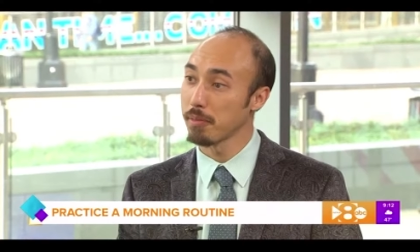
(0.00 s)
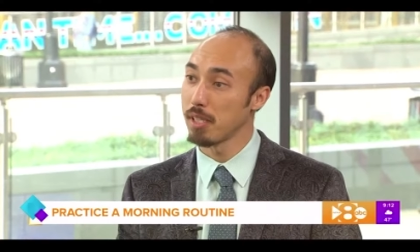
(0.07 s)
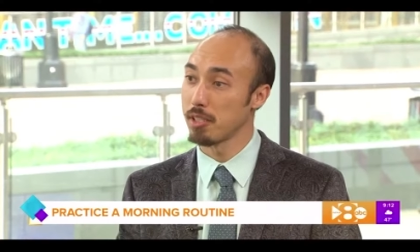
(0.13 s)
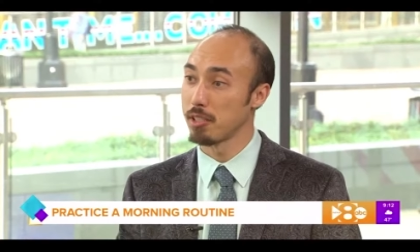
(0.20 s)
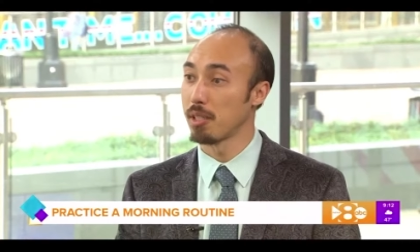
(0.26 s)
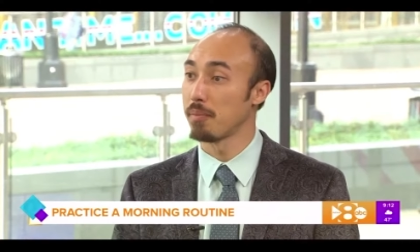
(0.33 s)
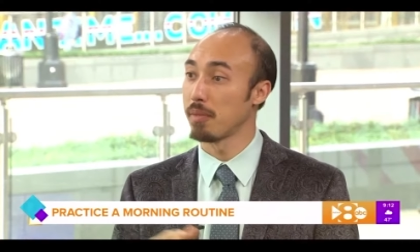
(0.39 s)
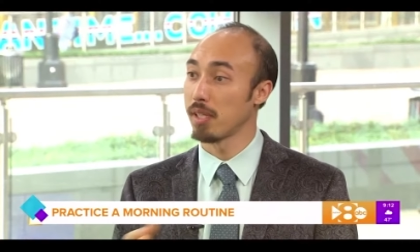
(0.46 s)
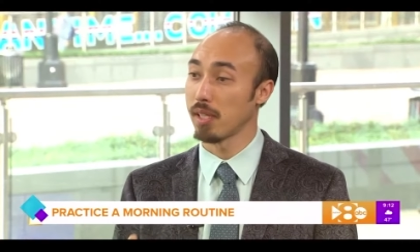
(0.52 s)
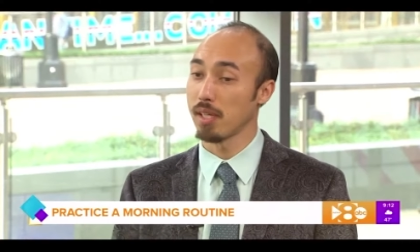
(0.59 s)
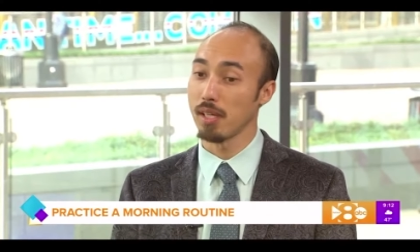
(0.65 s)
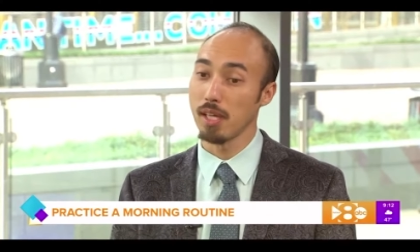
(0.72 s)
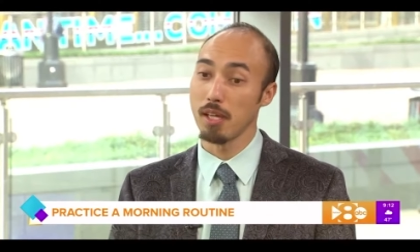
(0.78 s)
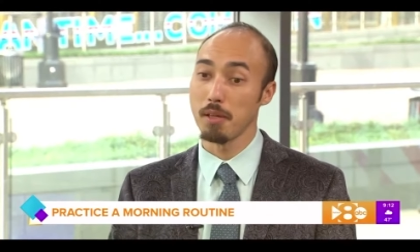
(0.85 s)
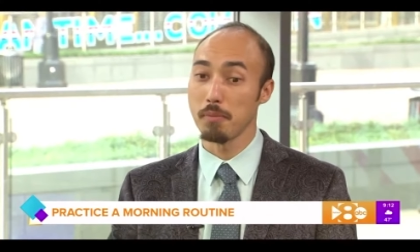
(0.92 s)
is
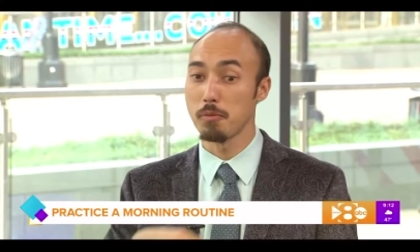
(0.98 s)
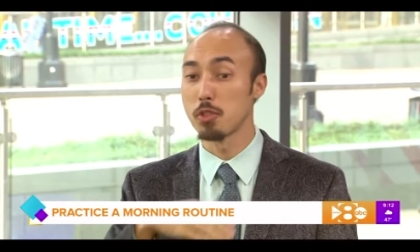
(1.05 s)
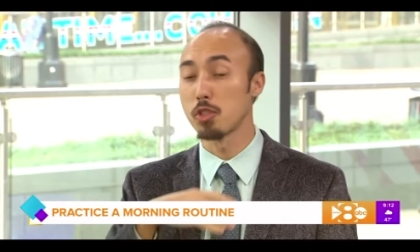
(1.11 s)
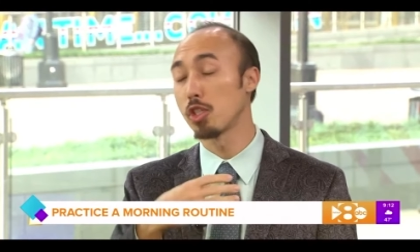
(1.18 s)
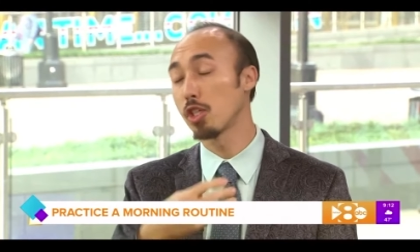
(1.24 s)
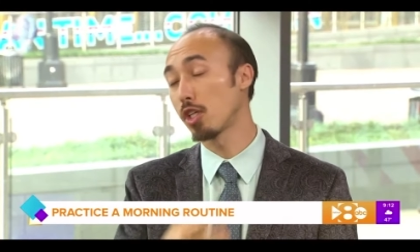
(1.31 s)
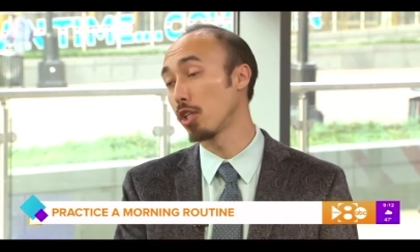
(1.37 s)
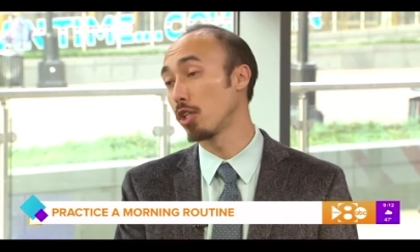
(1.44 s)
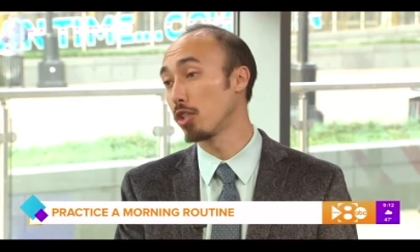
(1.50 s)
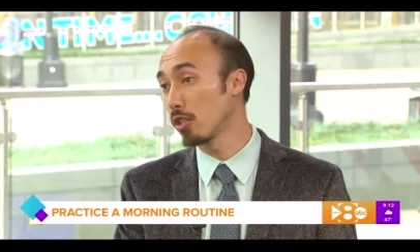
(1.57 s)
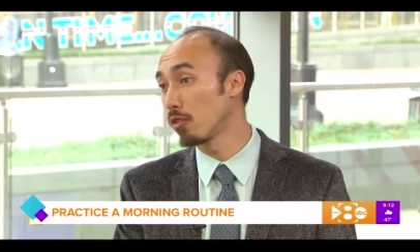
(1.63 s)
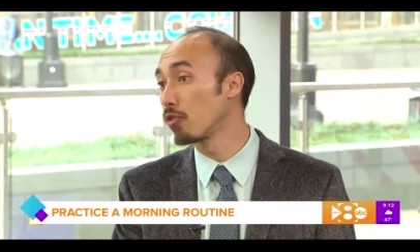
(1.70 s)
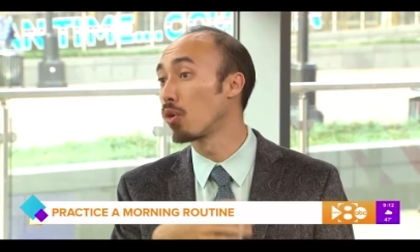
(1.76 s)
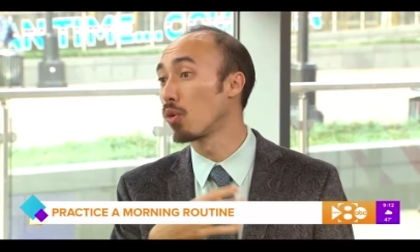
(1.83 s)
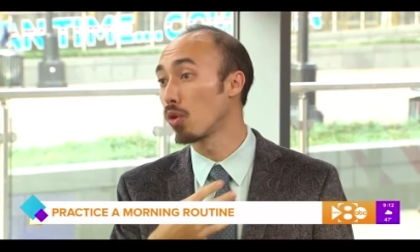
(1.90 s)
something, a surge
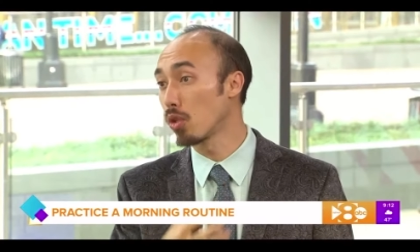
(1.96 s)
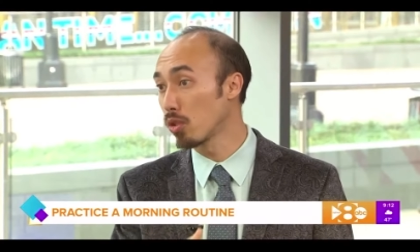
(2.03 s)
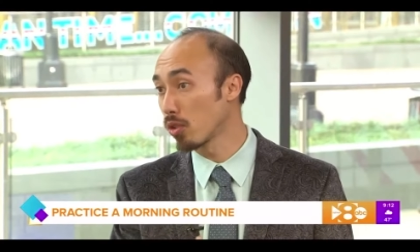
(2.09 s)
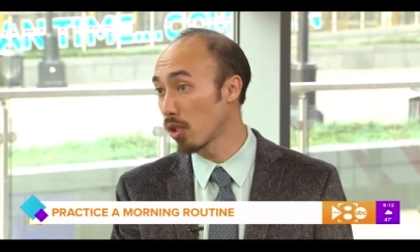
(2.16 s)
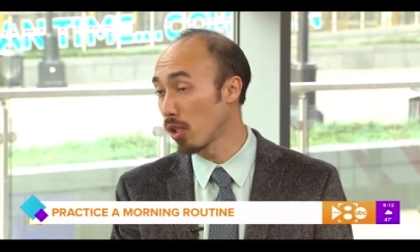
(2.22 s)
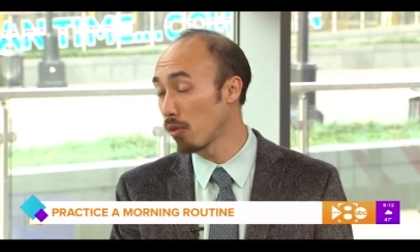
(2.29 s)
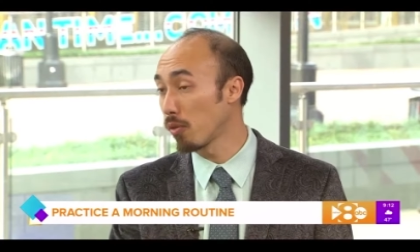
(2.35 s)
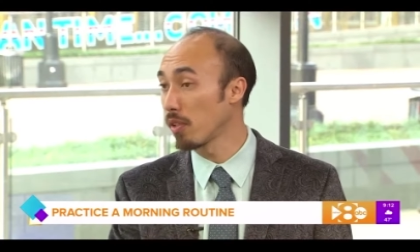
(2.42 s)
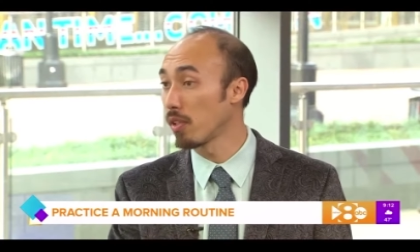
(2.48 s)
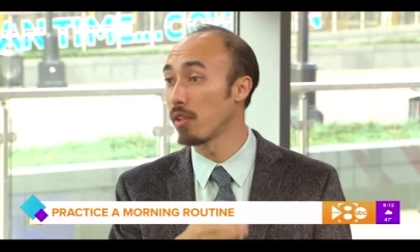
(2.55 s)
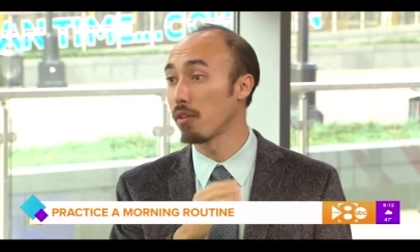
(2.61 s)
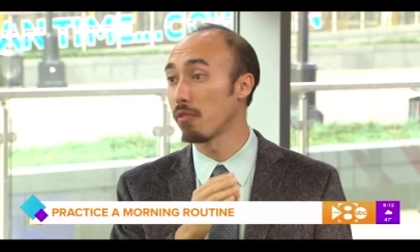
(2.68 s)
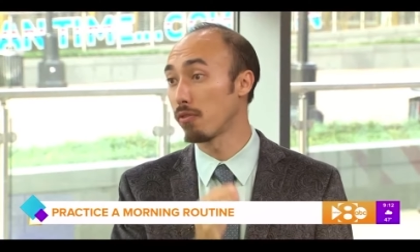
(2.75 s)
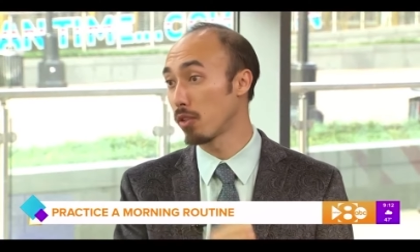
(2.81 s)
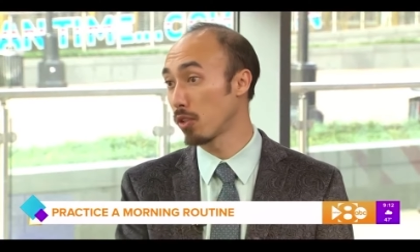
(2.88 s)
of cortisol within
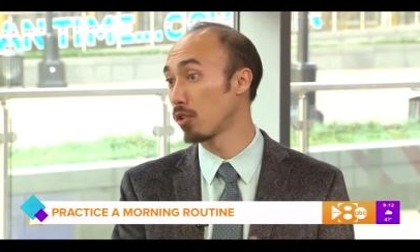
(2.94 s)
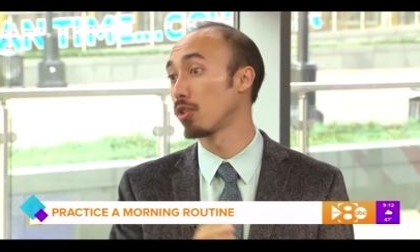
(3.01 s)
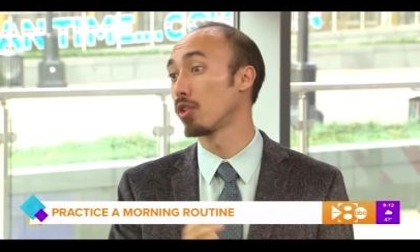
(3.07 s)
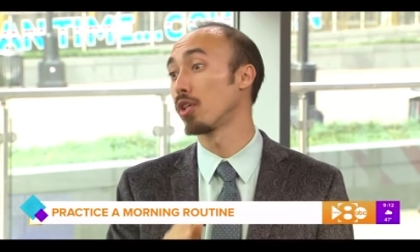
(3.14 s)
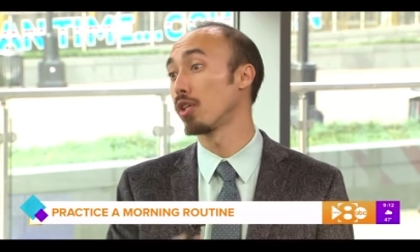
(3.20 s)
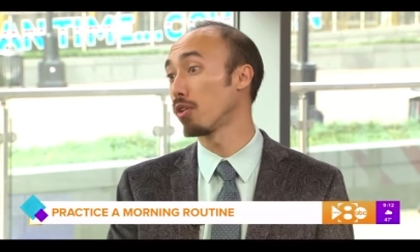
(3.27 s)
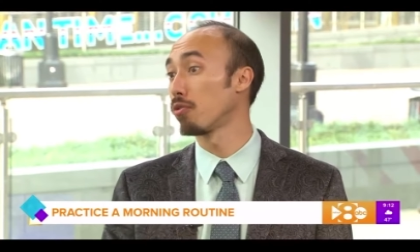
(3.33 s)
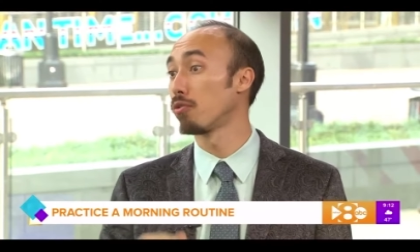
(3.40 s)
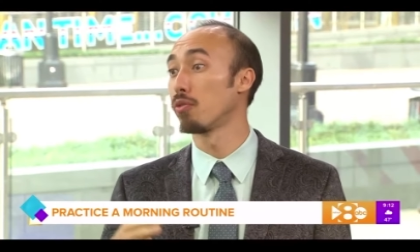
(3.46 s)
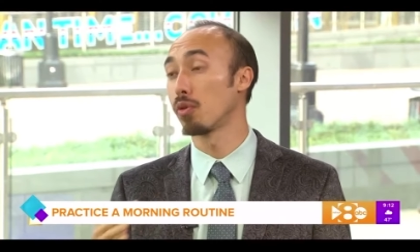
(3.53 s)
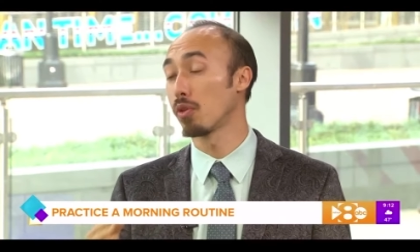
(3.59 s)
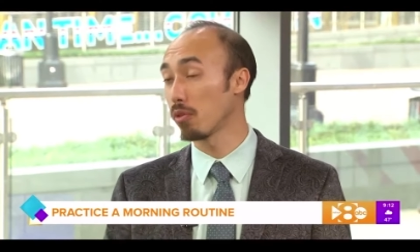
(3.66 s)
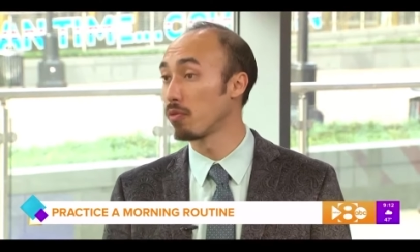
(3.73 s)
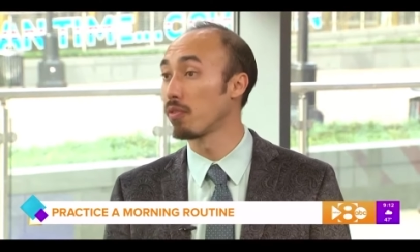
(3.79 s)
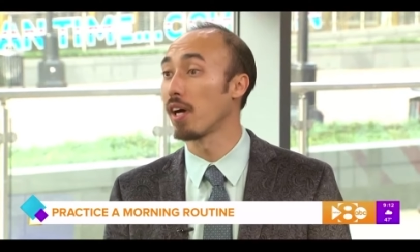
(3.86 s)
the first 30 to
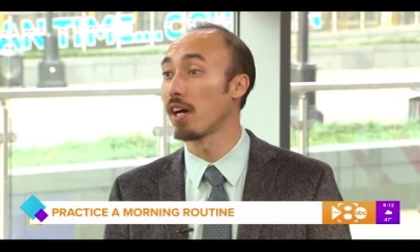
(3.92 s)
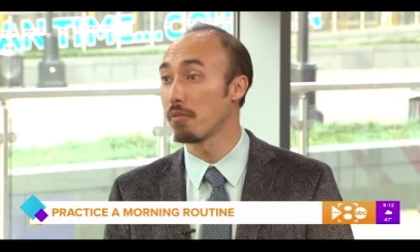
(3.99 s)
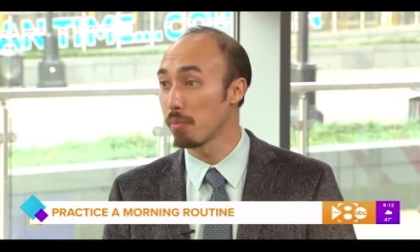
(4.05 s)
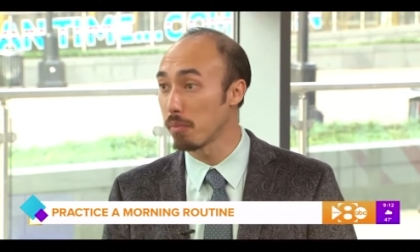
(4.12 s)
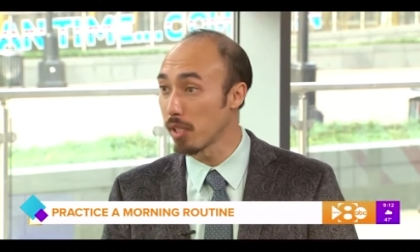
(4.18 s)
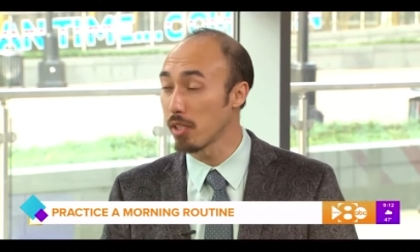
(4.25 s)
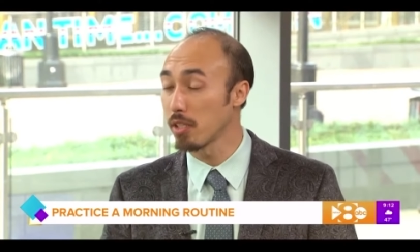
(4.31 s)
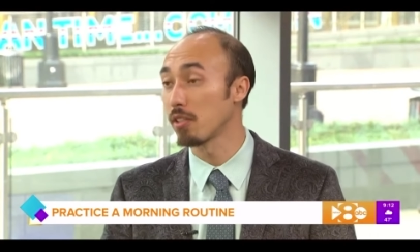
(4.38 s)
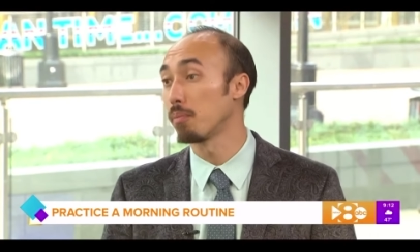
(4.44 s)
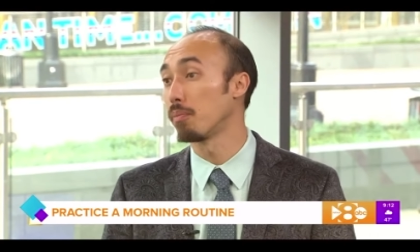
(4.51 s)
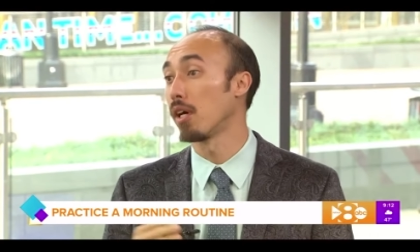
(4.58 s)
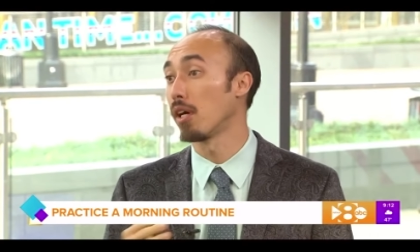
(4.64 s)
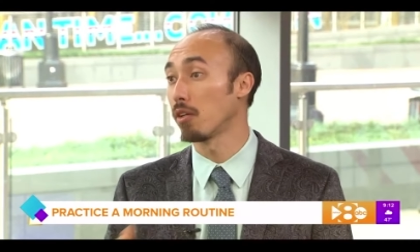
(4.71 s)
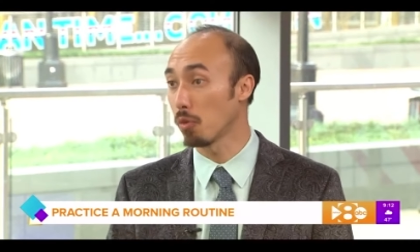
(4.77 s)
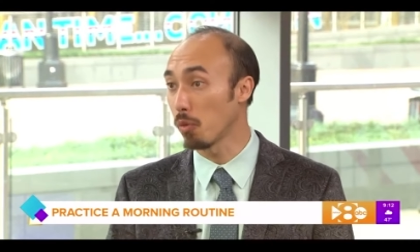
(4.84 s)
45 minutes
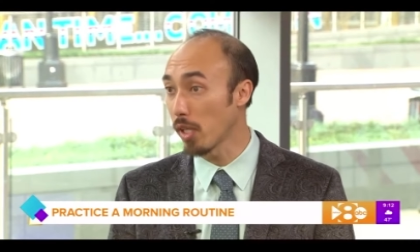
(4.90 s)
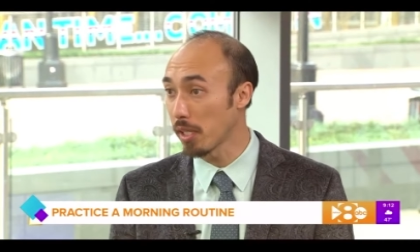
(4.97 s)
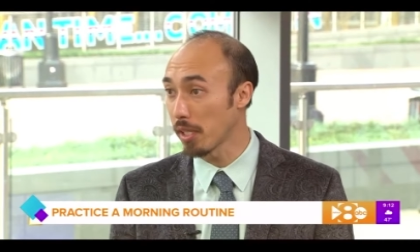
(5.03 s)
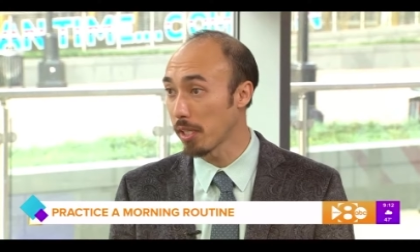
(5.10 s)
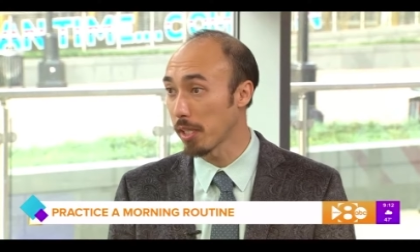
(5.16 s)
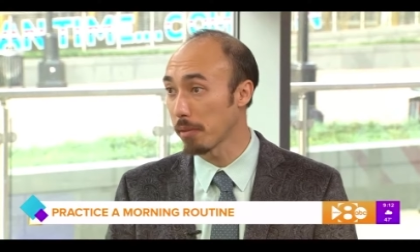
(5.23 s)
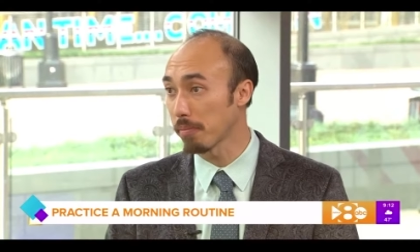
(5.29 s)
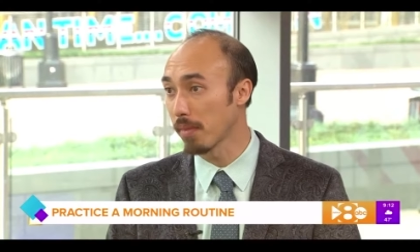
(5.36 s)
upon awakening.